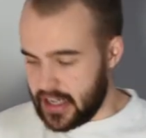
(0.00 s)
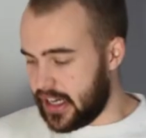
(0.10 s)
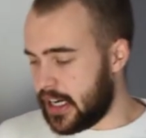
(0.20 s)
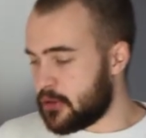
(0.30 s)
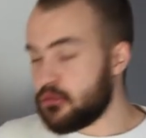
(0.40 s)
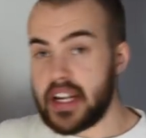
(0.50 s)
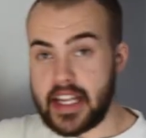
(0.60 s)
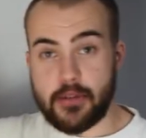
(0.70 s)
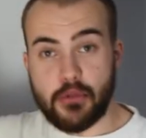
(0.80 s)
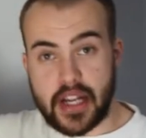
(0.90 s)
Uh,
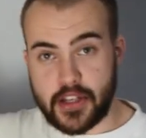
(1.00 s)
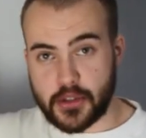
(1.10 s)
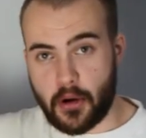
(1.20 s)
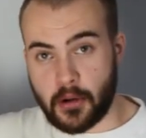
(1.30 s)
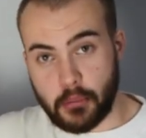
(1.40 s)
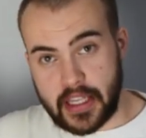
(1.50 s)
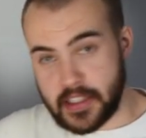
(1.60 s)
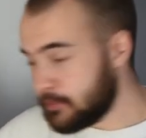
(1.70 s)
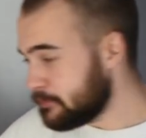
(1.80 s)
really, really strong piece.